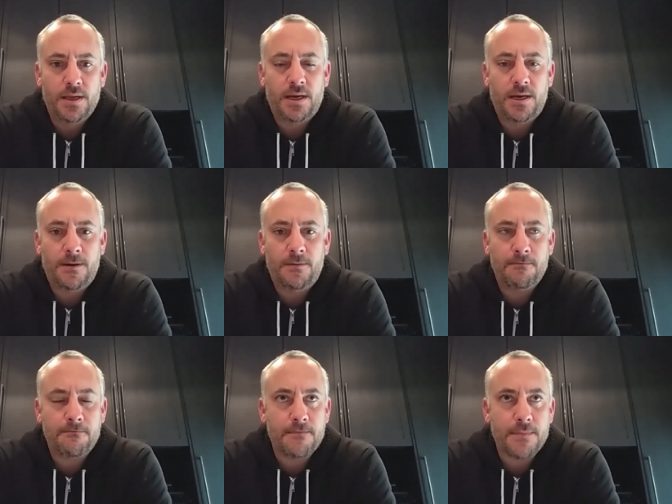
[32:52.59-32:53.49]

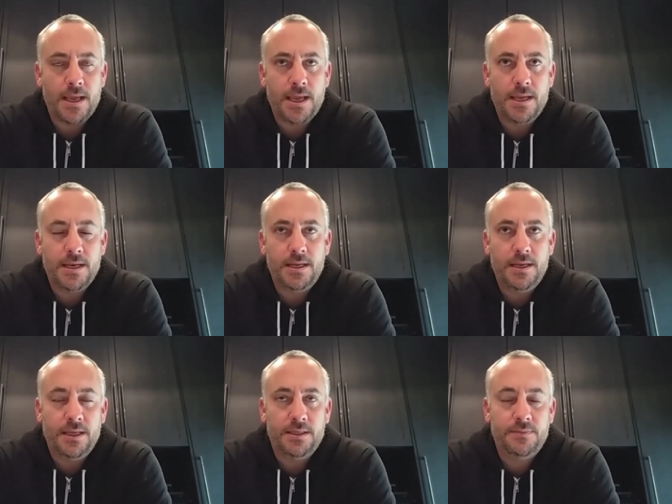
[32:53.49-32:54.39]
Um, and
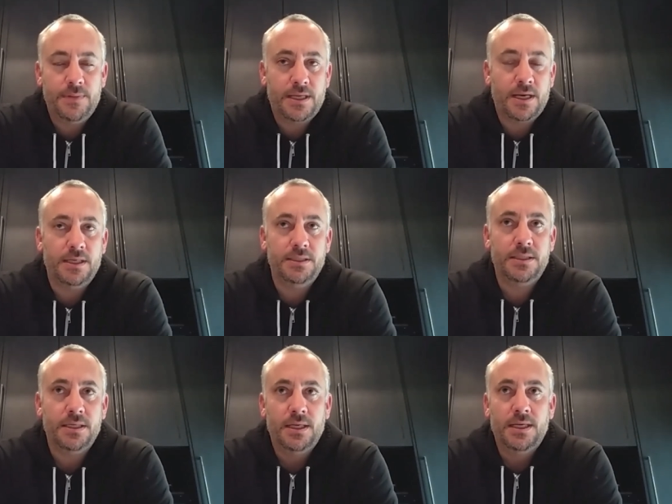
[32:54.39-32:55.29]
it's because